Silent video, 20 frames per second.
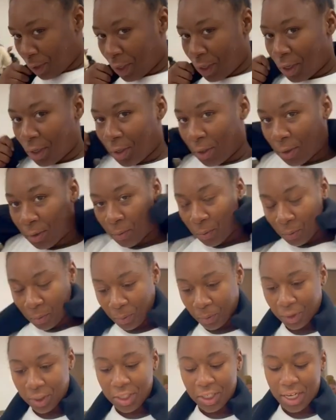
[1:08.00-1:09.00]

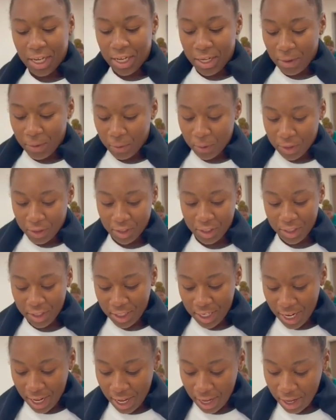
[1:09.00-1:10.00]
Um, today was a
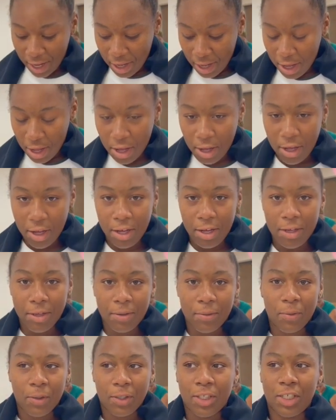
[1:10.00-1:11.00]
good day.
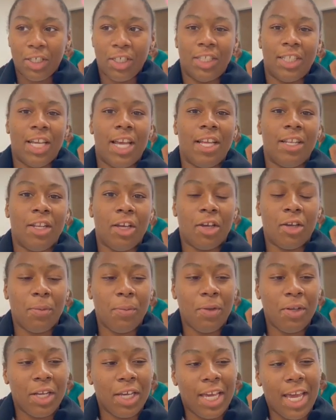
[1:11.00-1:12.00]
Uh, what she said, the
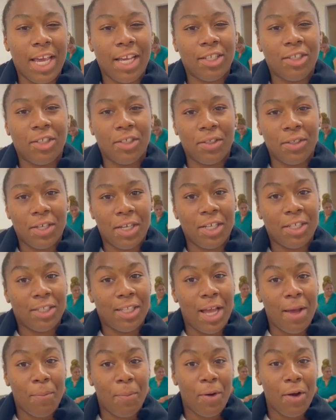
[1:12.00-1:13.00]
communication, because
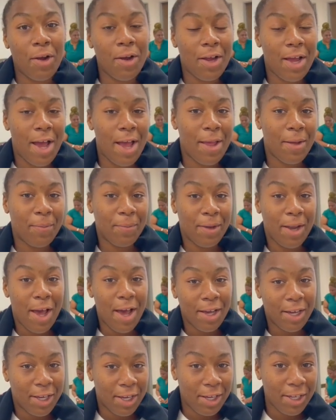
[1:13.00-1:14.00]
that part I am
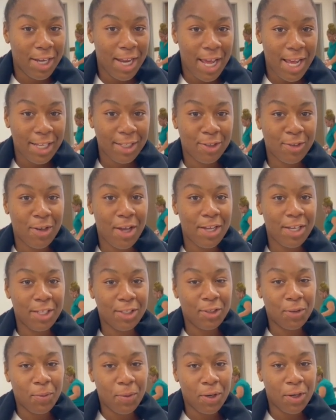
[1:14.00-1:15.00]
not good at, so I
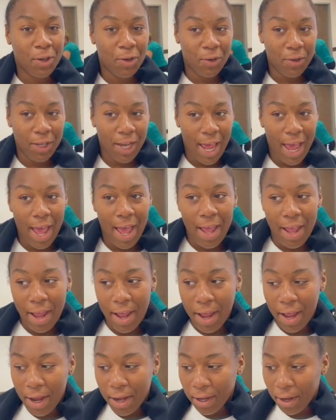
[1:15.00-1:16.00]
need to work on that.
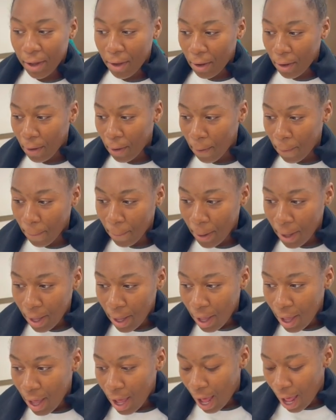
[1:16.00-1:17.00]
And
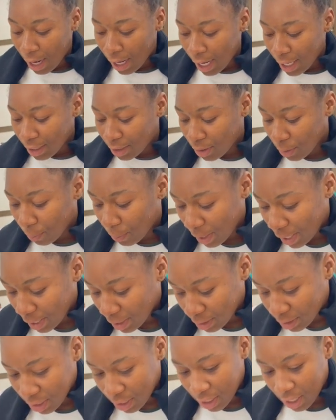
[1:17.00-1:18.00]
um, I like the
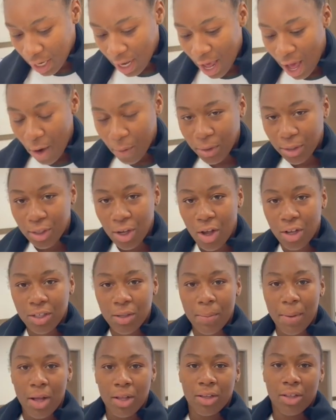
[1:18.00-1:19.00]
painting and how we
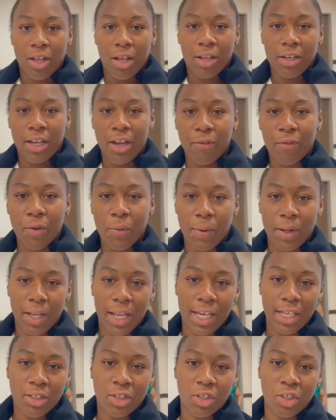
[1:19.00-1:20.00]
talked about the different
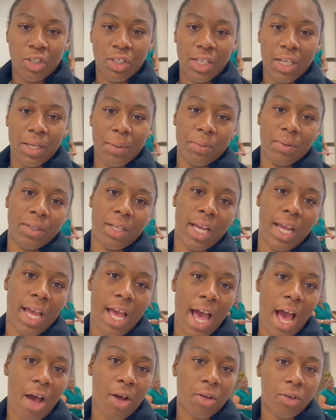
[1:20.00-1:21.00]
relationships
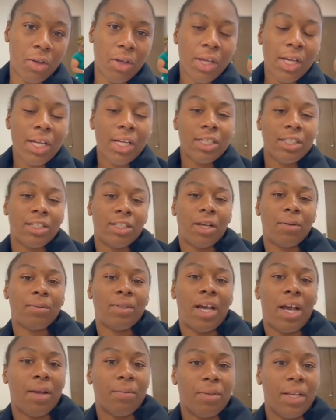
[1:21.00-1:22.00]
and how
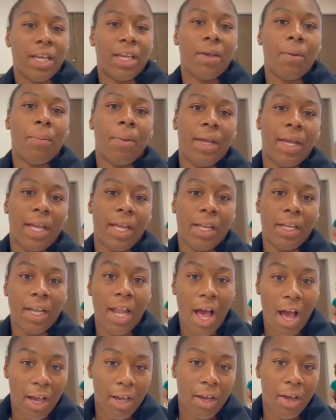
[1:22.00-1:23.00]
sometimes they can be
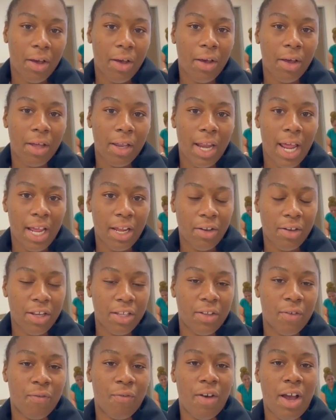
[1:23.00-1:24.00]
not good and you
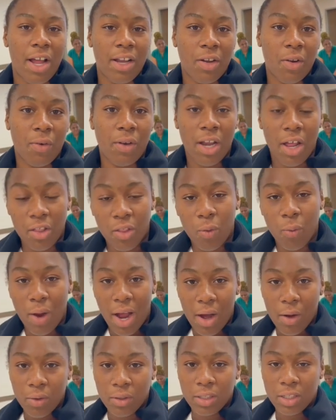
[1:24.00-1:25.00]
need to find another
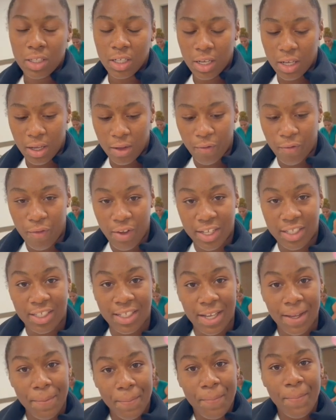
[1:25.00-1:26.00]
route to
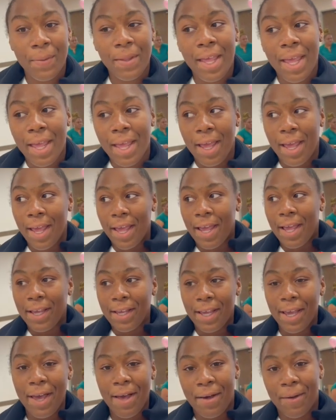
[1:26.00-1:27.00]
fix it.
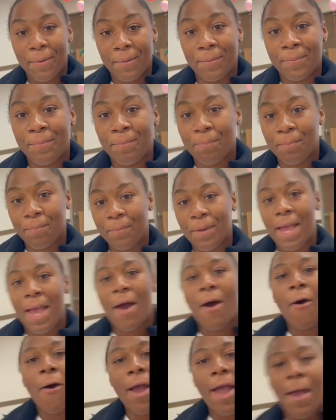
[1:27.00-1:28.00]
And yeah. All
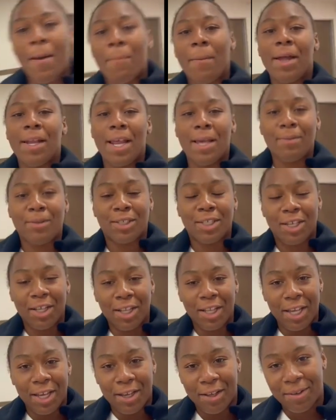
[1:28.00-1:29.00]
right. Oh, and my name's
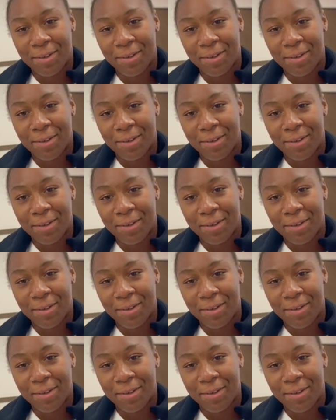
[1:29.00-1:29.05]
Cool.